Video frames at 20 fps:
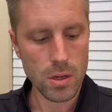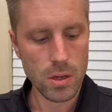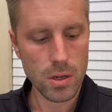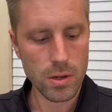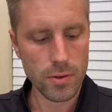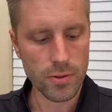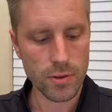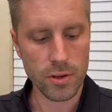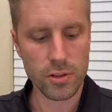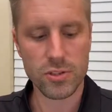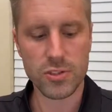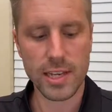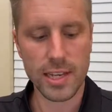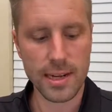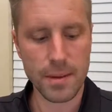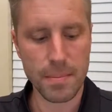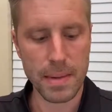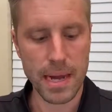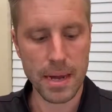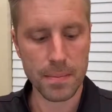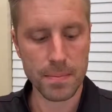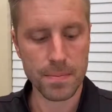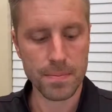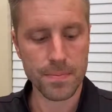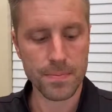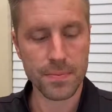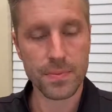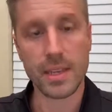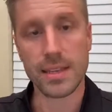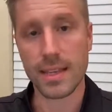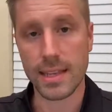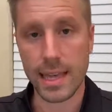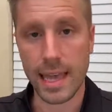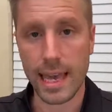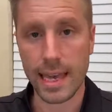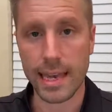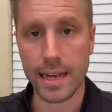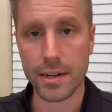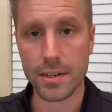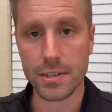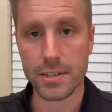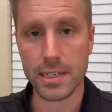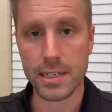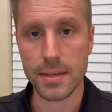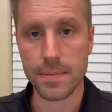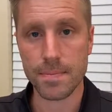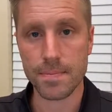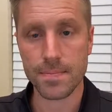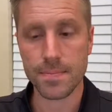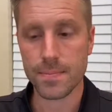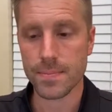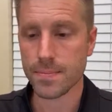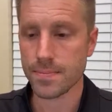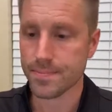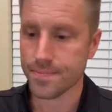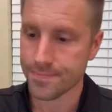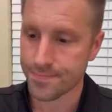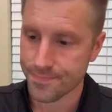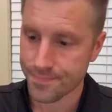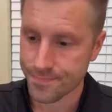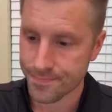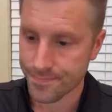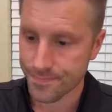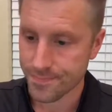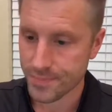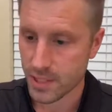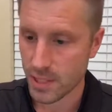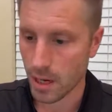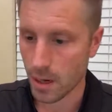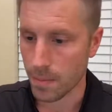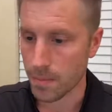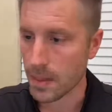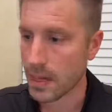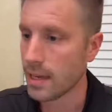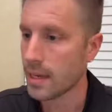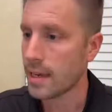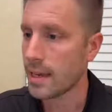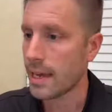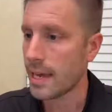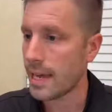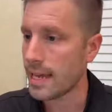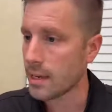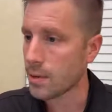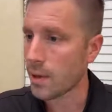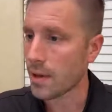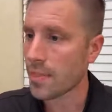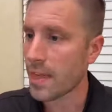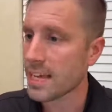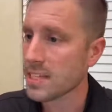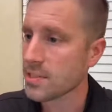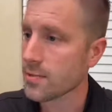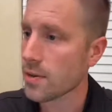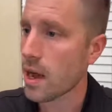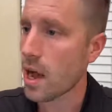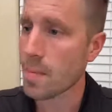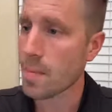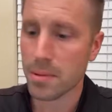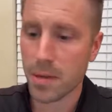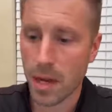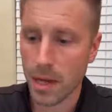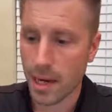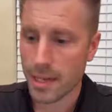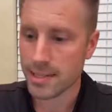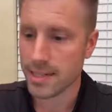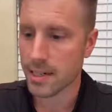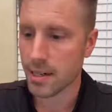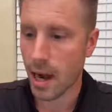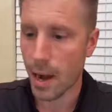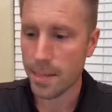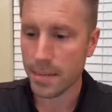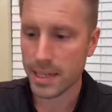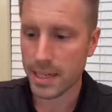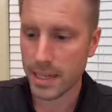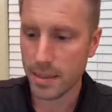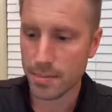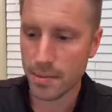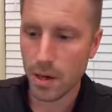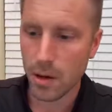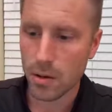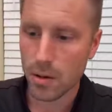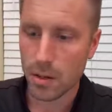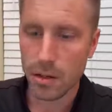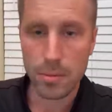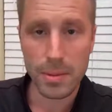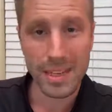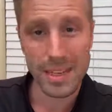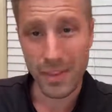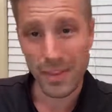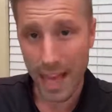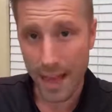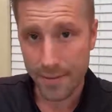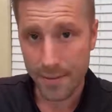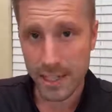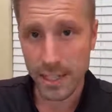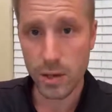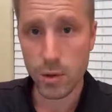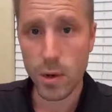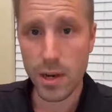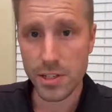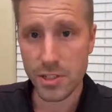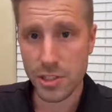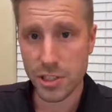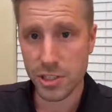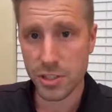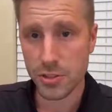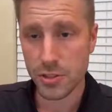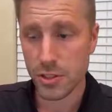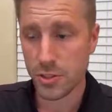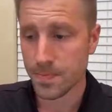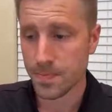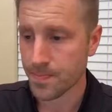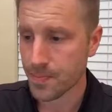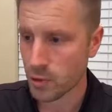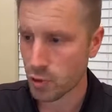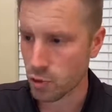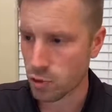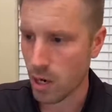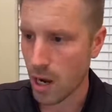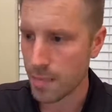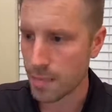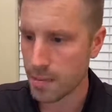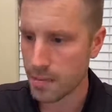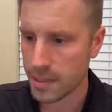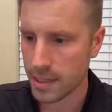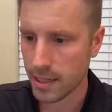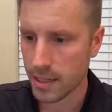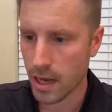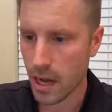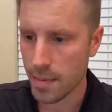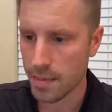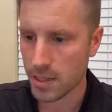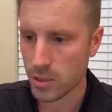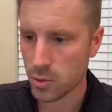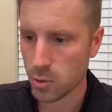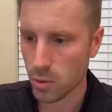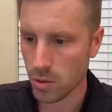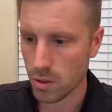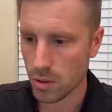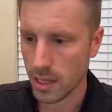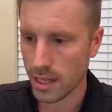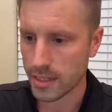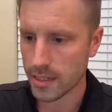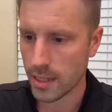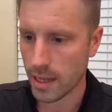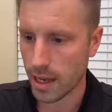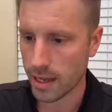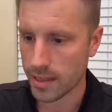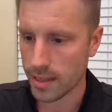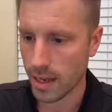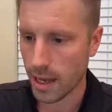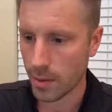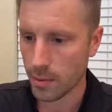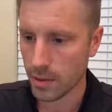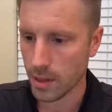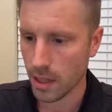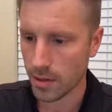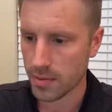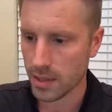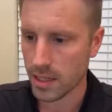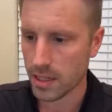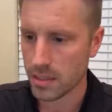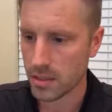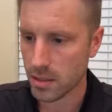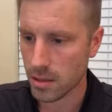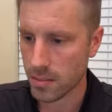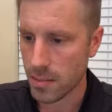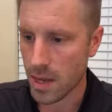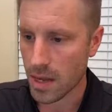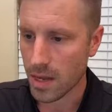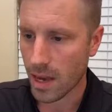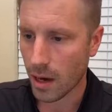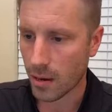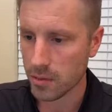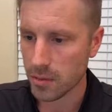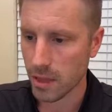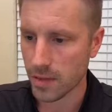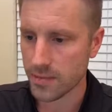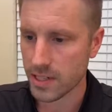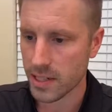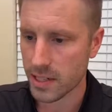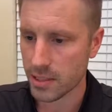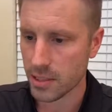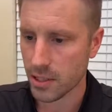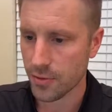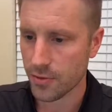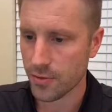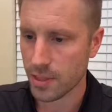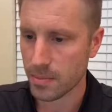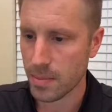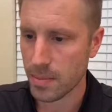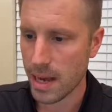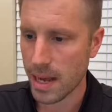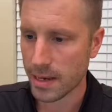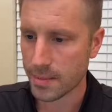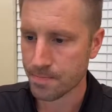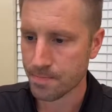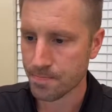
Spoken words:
for a set amount that they can't guarantee. So anyway, thanks for hopping on, guys. Here, I'm going to keep going a little bit. If you have any questions, drop them in the comments. I would love to get to them. I would love to hear your feedback